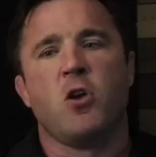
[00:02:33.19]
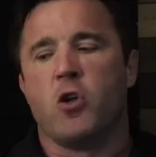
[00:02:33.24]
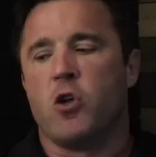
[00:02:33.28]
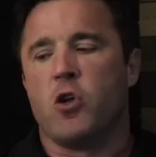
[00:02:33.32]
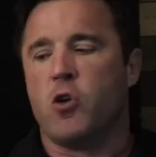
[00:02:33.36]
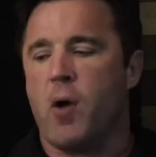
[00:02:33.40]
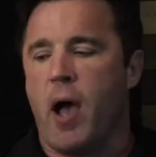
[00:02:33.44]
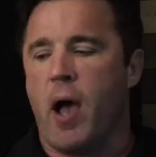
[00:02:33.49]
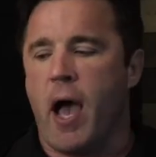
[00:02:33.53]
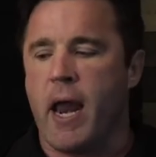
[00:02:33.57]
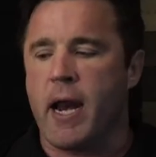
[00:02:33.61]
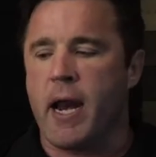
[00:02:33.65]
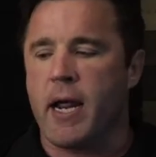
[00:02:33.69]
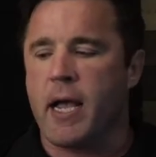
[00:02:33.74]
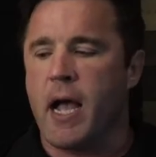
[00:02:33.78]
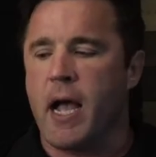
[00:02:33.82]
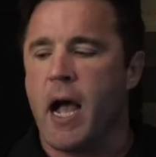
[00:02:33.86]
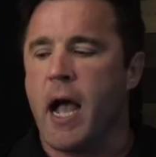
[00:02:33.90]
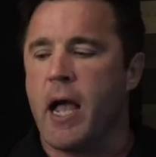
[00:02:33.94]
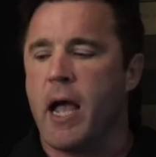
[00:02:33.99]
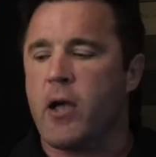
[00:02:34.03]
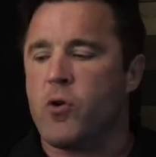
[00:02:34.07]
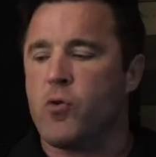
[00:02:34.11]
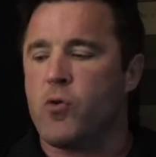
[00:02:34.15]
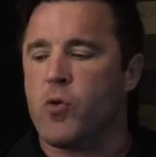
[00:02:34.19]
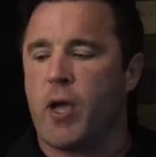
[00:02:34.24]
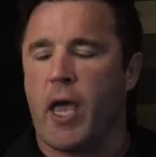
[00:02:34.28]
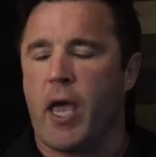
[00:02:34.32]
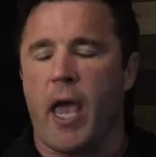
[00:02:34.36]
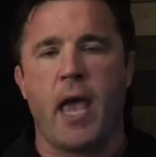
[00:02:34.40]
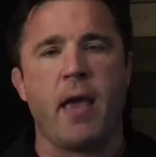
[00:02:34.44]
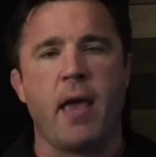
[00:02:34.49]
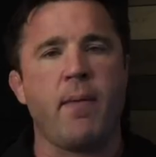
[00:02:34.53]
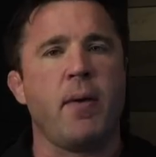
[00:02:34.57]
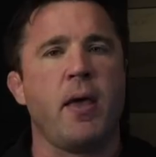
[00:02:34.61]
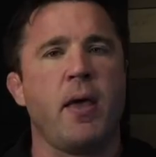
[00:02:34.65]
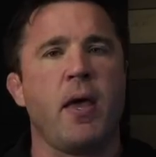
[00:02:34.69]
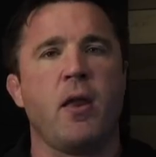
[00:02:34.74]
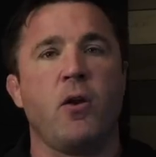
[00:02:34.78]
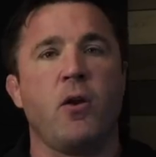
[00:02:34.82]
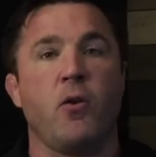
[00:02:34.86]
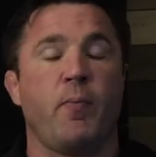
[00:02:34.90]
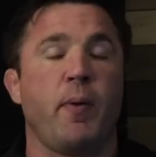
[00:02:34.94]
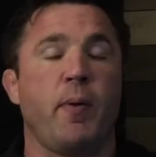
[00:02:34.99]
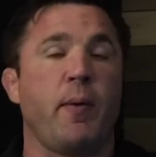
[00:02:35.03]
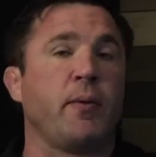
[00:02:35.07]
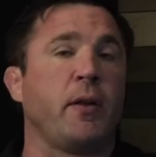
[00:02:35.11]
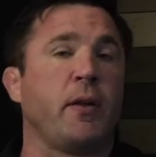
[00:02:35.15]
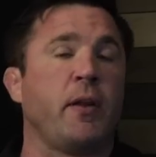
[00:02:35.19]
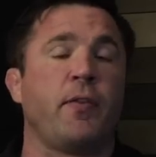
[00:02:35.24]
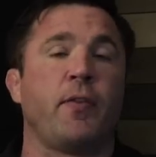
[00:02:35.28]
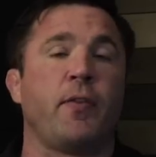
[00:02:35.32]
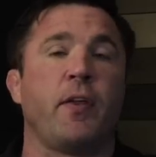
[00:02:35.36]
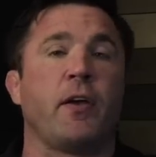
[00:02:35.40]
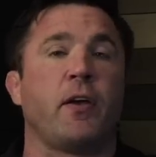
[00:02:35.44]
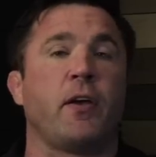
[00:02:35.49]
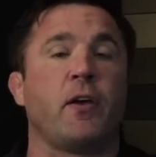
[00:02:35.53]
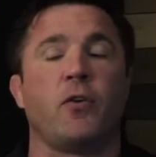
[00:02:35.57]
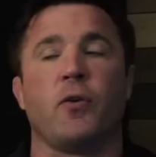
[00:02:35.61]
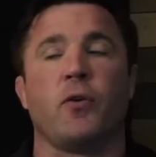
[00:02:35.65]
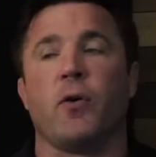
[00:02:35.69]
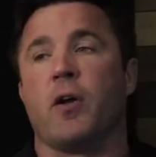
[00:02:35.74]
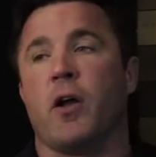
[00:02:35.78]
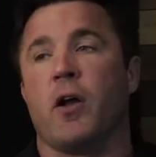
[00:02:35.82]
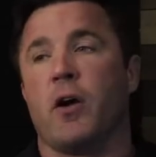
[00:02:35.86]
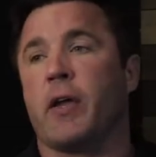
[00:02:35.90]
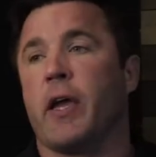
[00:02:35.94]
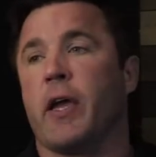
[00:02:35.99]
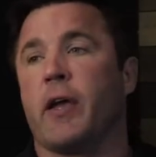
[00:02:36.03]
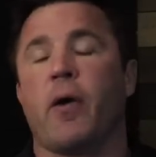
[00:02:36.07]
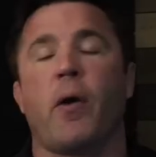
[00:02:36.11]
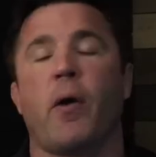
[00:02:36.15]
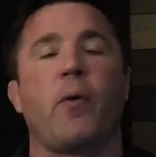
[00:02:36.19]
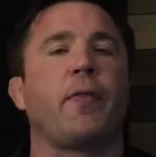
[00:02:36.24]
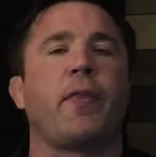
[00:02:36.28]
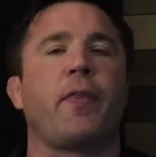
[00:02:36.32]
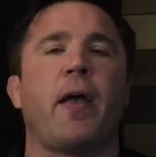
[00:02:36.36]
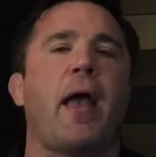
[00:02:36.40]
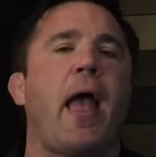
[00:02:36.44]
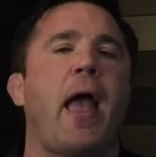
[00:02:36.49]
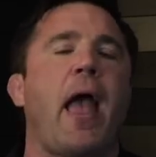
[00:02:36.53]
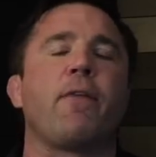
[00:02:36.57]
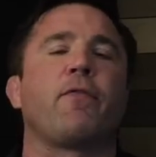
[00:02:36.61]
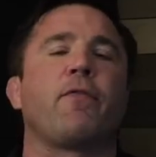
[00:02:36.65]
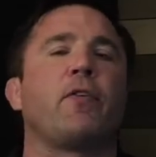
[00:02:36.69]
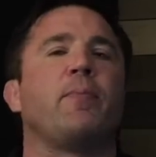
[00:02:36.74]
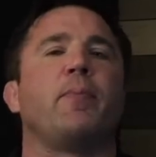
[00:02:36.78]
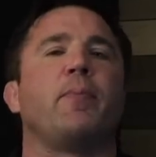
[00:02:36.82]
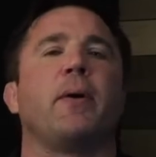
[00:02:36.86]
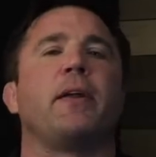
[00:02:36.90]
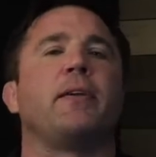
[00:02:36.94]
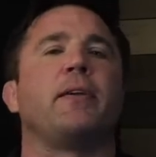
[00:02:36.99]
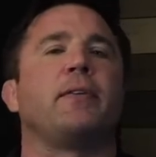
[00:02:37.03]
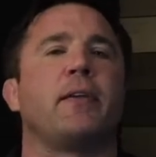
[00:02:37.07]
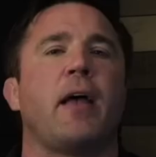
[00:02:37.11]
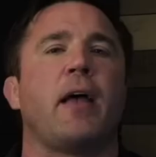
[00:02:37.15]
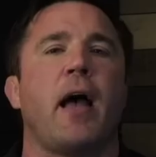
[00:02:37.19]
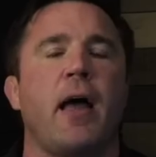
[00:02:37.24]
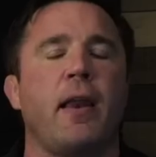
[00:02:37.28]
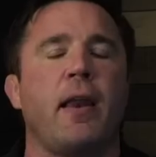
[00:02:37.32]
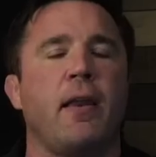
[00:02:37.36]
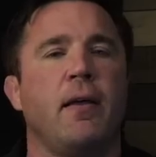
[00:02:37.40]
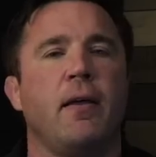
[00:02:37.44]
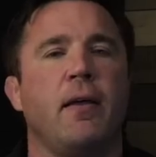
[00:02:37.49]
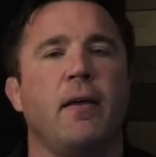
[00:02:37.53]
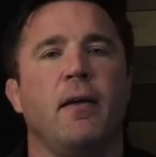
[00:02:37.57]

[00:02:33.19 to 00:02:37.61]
you had a guy who came in who people didn't think could do it. Okay, great. Everybody's that.